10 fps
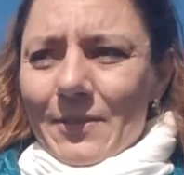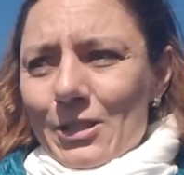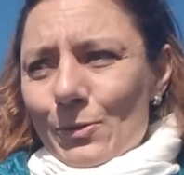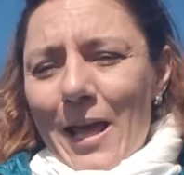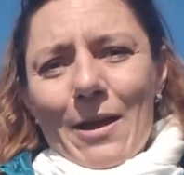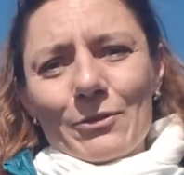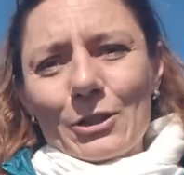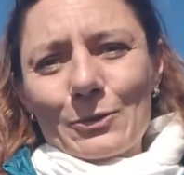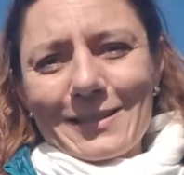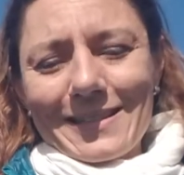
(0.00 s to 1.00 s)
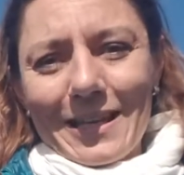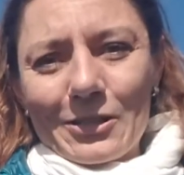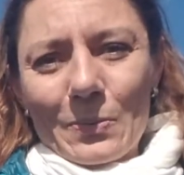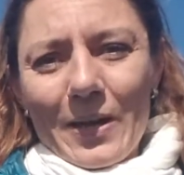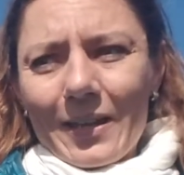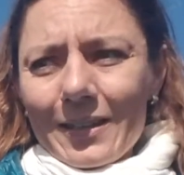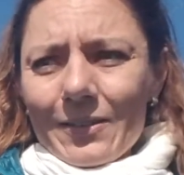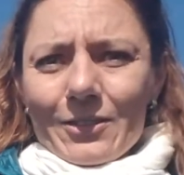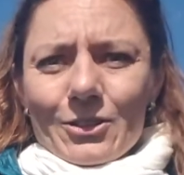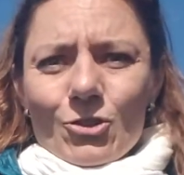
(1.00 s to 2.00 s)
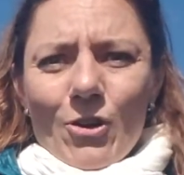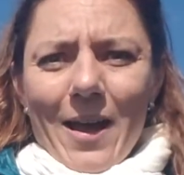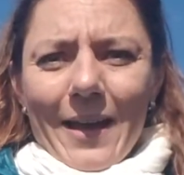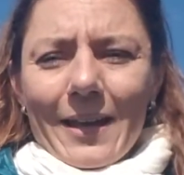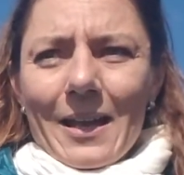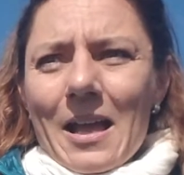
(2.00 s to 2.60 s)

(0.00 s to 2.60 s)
That's what I've noticed anyway. Give it a try.